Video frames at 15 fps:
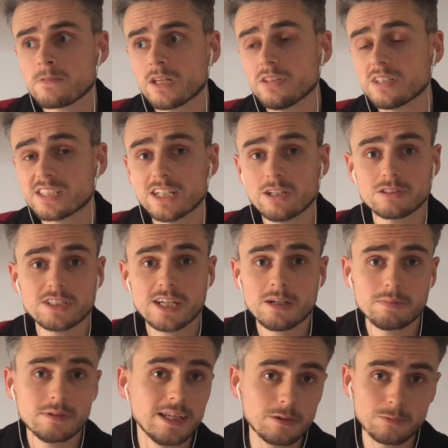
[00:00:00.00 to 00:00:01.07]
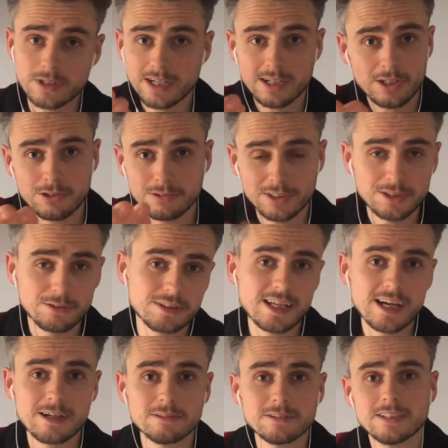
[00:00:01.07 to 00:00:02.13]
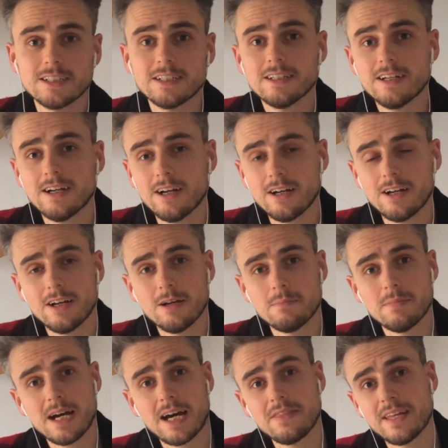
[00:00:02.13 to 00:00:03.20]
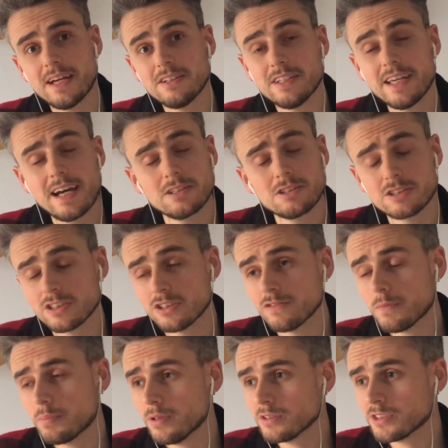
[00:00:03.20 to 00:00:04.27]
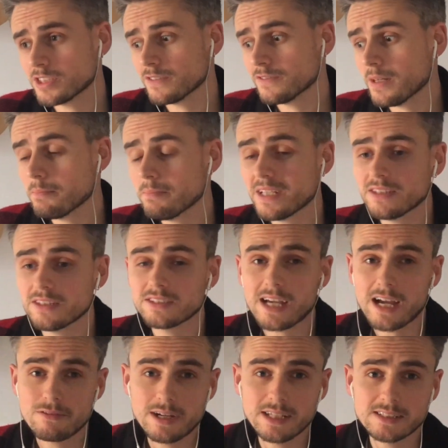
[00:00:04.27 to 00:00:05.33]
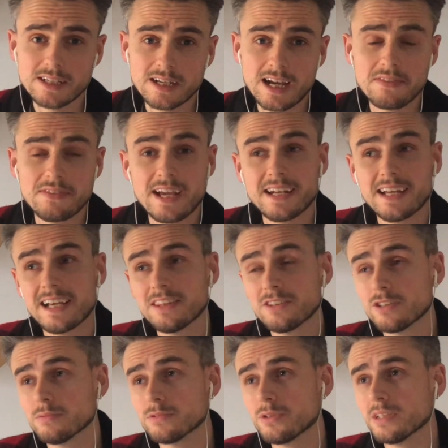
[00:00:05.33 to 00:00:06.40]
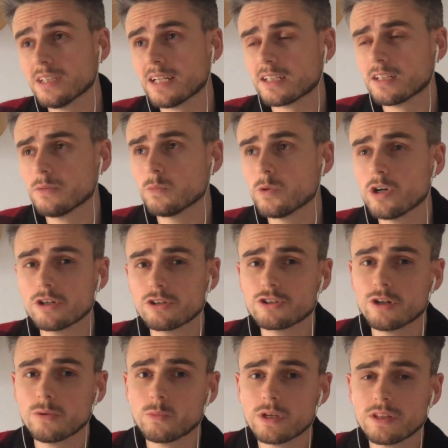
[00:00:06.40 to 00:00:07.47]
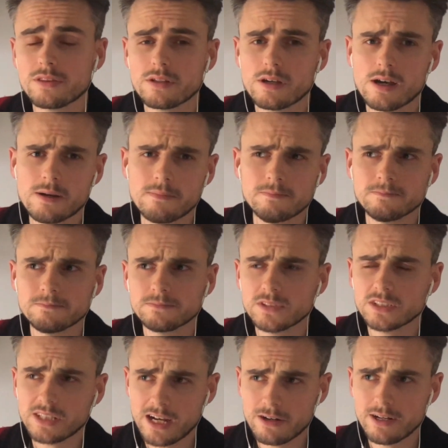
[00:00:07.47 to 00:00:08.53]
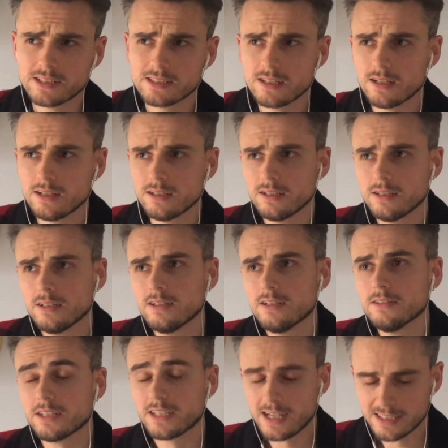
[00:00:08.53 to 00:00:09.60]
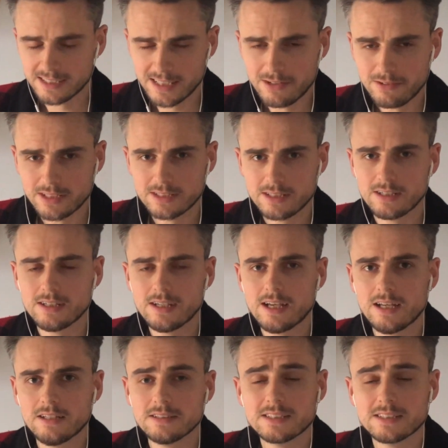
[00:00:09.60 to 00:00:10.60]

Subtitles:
the scene on tape like we are currently doing now, and then yeah, just another process of them meeting the director, and then I ended up doing like a workshop with the director, the casting director, and